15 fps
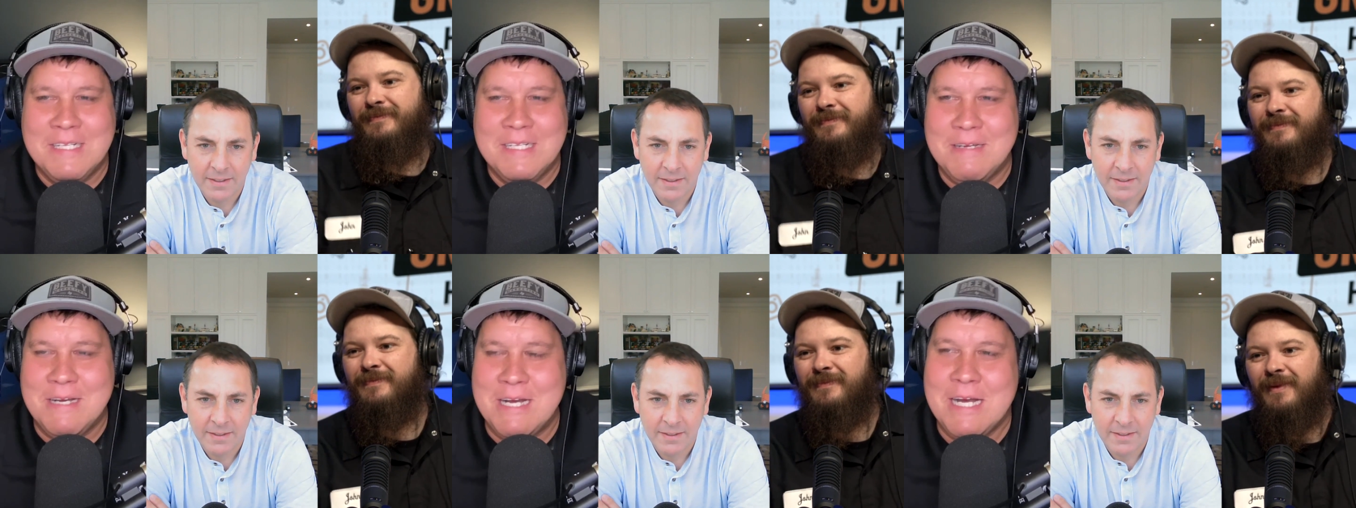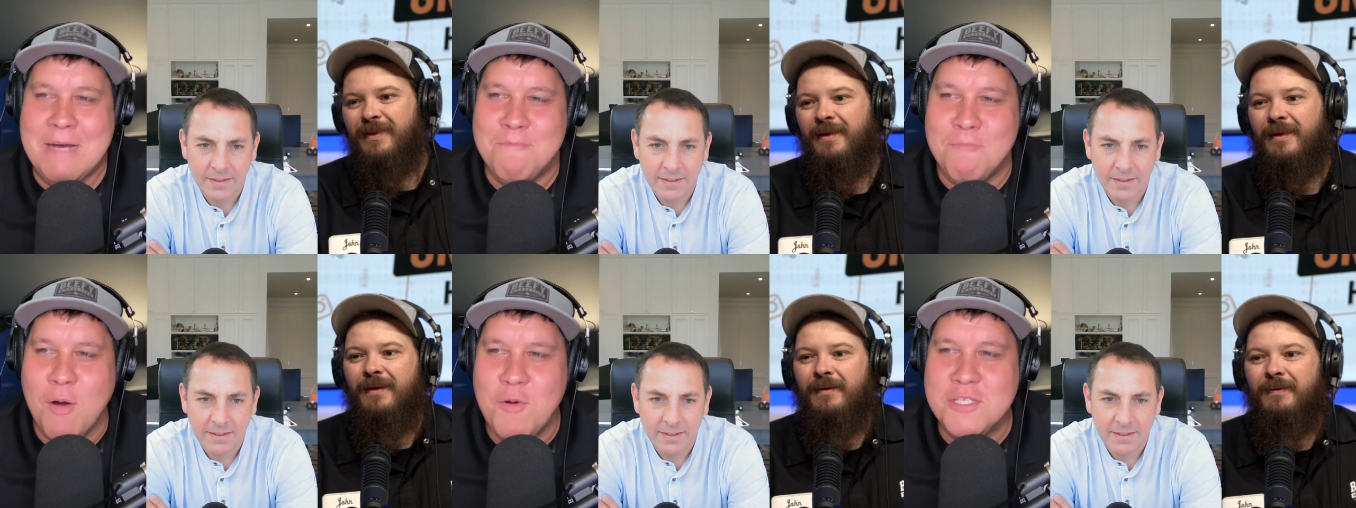Speaker 1: uh,
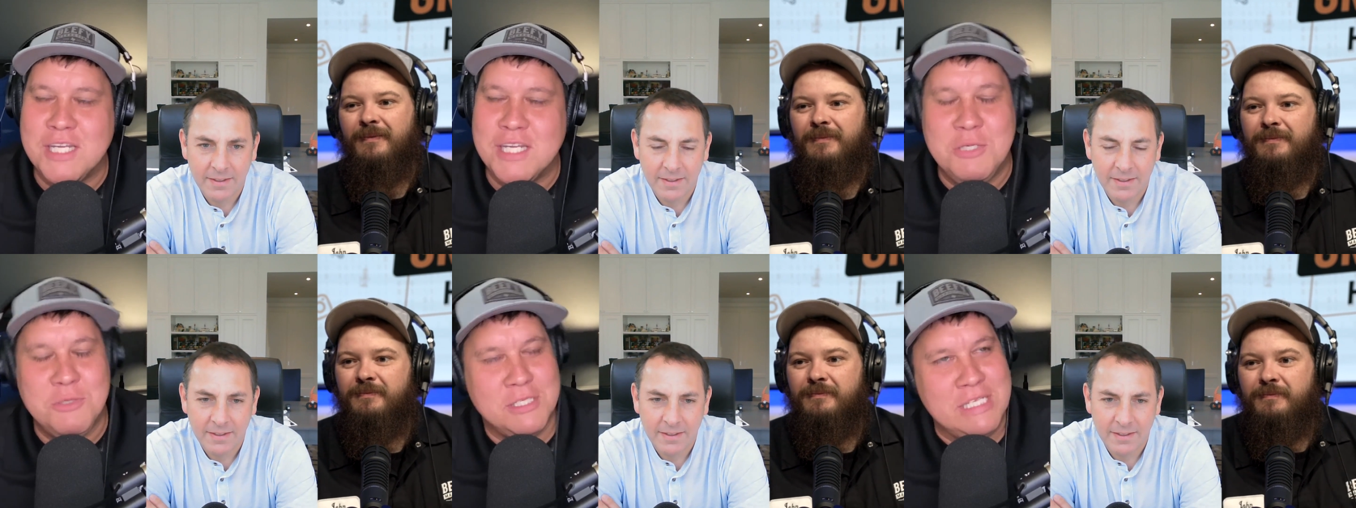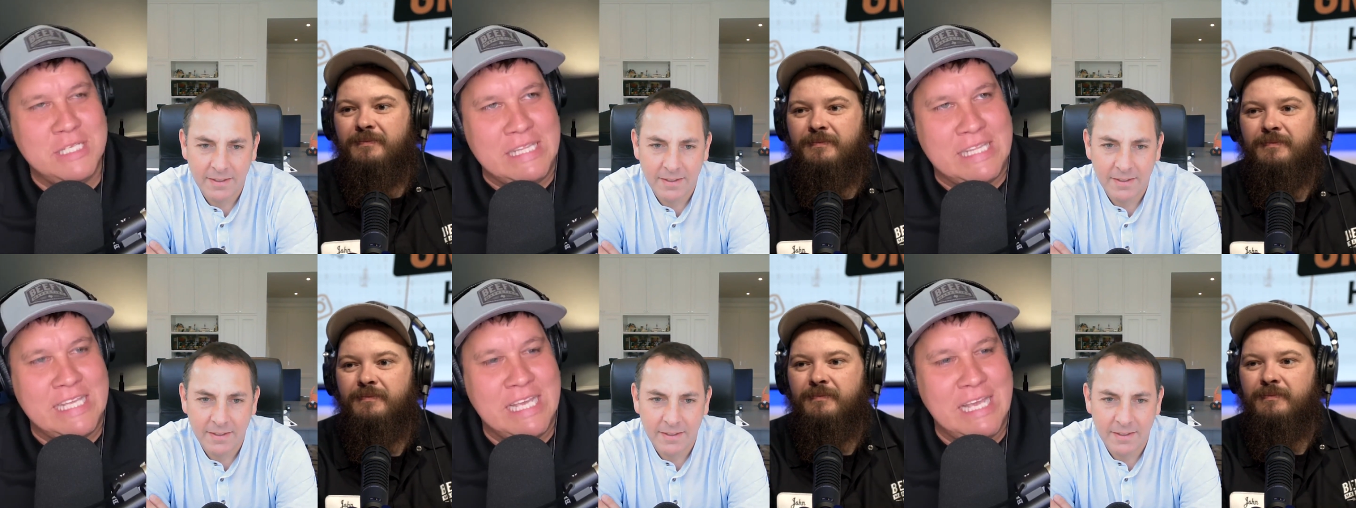most interesting
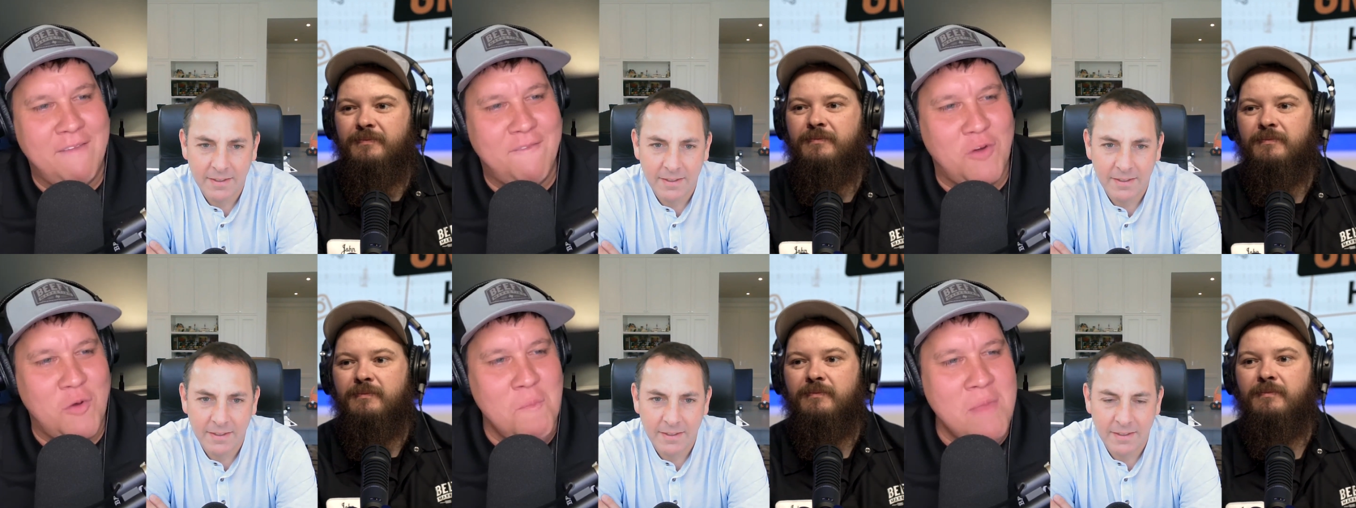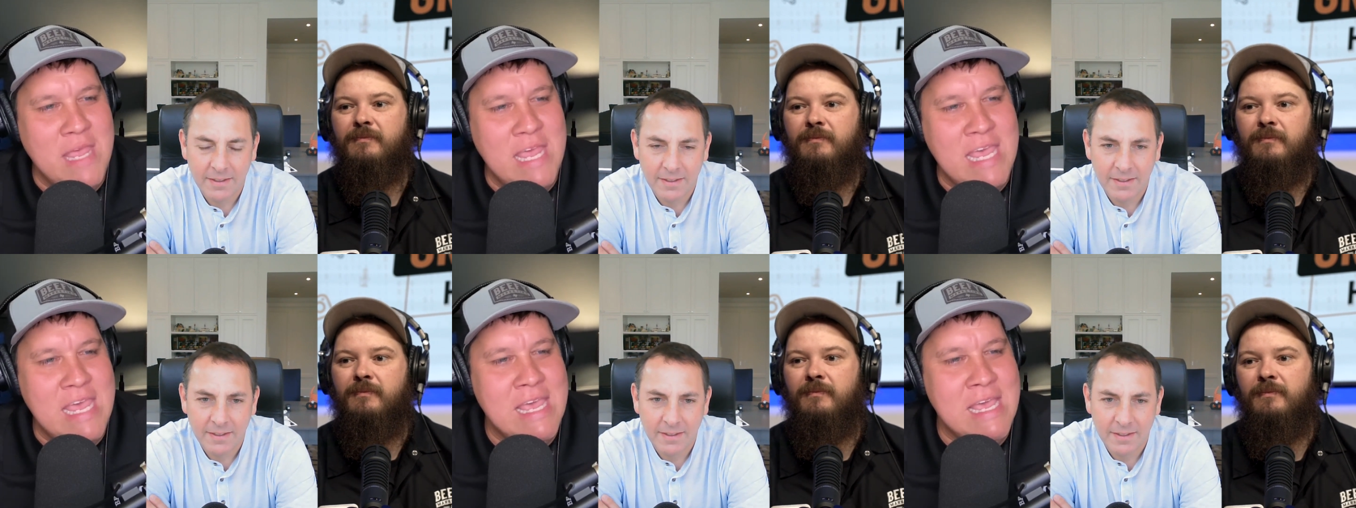thing for
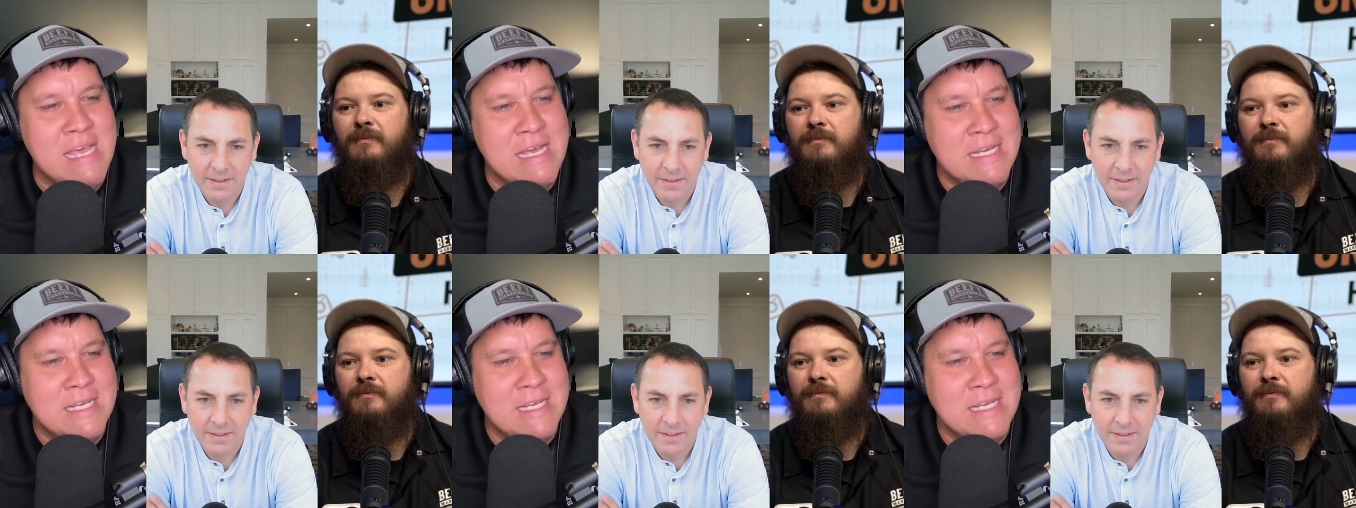me,